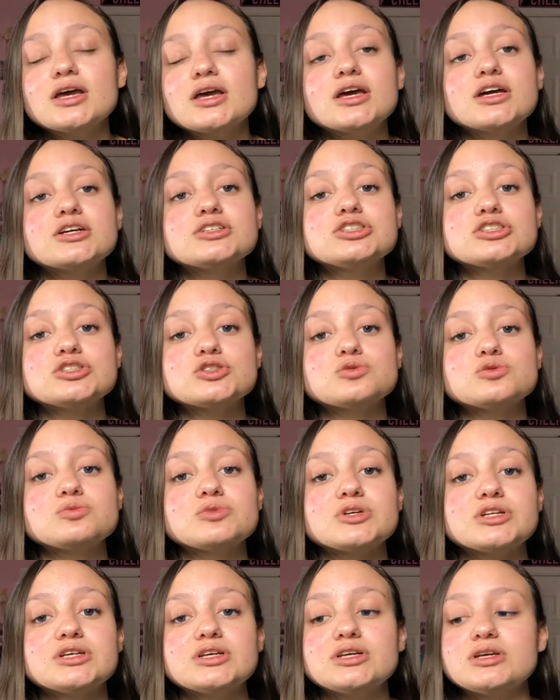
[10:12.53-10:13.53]
It just
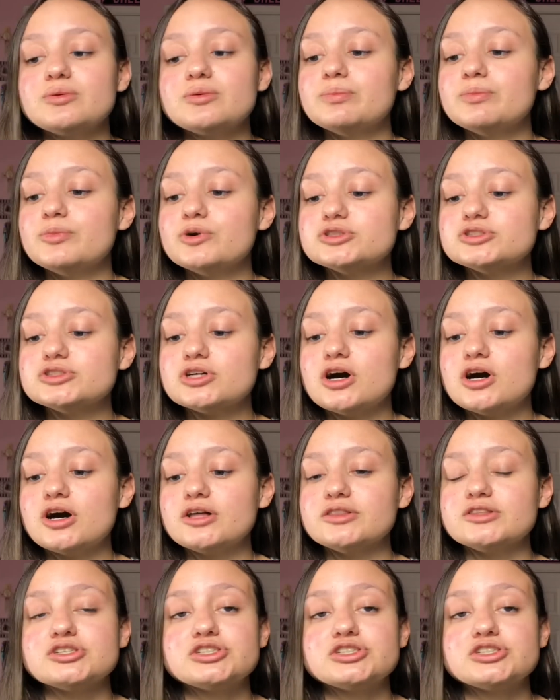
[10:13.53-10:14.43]
really puts on the